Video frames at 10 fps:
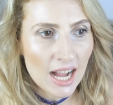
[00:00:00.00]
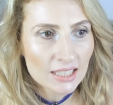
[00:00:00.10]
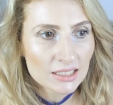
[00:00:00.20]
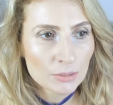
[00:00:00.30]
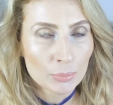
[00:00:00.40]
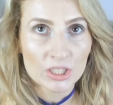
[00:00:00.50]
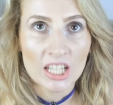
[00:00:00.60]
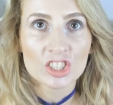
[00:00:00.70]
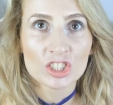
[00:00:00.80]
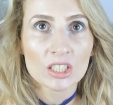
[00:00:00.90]
other
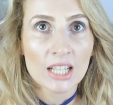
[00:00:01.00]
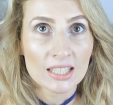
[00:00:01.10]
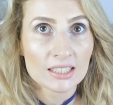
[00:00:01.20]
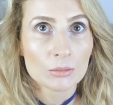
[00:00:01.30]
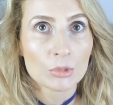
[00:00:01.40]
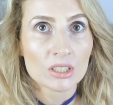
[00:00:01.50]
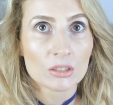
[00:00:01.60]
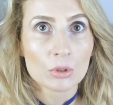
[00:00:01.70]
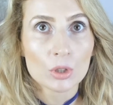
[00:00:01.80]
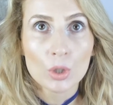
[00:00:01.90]
potential
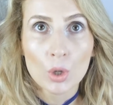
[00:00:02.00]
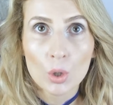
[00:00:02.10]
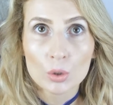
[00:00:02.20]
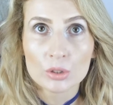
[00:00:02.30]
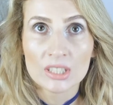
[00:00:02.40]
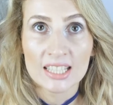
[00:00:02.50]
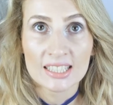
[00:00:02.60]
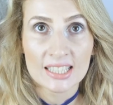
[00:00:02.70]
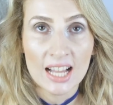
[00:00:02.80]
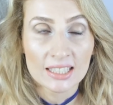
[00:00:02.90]
customers will go to that
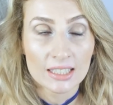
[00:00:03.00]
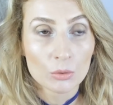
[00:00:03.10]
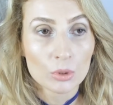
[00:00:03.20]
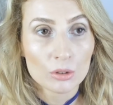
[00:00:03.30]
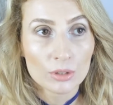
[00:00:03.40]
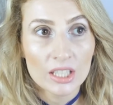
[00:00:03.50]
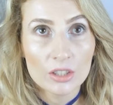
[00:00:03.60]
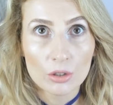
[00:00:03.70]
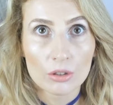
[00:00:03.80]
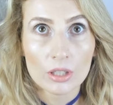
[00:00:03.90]
site and will read
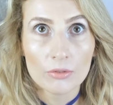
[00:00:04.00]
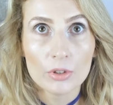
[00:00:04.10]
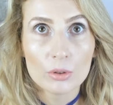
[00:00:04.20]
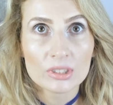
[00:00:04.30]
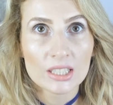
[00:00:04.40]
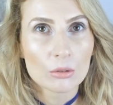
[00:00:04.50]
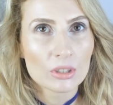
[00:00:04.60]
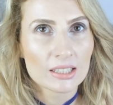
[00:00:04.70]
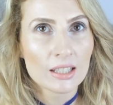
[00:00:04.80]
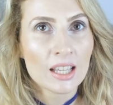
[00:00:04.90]
your reviews and
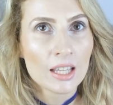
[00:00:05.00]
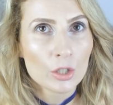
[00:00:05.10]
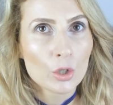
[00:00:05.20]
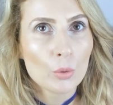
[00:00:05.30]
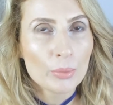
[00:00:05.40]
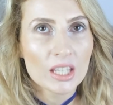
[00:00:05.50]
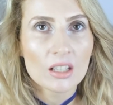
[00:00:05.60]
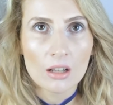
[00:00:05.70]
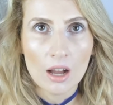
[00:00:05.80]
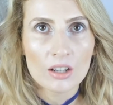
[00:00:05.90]
will, you know, be
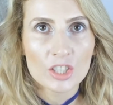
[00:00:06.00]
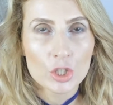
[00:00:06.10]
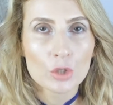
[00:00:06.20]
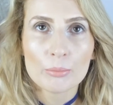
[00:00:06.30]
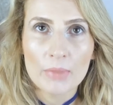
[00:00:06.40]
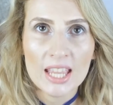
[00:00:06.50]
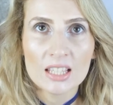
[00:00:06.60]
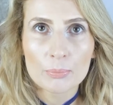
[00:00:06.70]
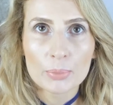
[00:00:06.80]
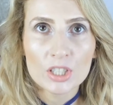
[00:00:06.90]
encouraged to make
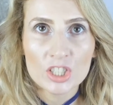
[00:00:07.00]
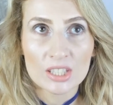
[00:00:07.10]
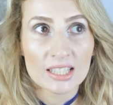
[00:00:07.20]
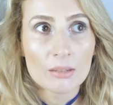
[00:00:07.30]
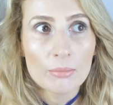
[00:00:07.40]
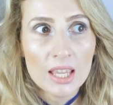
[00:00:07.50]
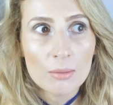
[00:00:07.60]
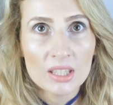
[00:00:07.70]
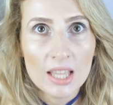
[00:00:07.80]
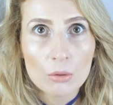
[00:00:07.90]
the purchase, and
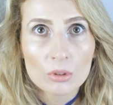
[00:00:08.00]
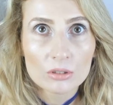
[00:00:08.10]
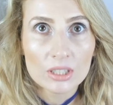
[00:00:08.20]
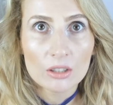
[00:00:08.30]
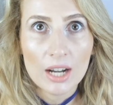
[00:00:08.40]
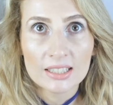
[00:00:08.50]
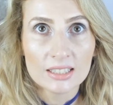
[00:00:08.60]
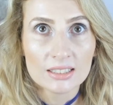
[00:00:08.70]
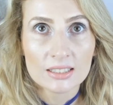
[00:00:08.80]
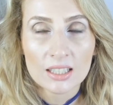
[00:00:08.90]
maybe they will regret
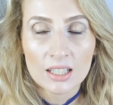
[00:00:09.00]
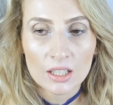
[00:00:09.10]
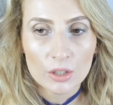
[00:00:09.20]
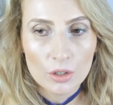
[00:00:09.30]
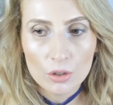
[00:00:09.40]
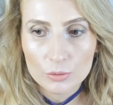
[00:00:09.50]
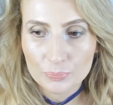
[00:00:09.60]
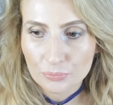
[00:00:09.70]
it, you know.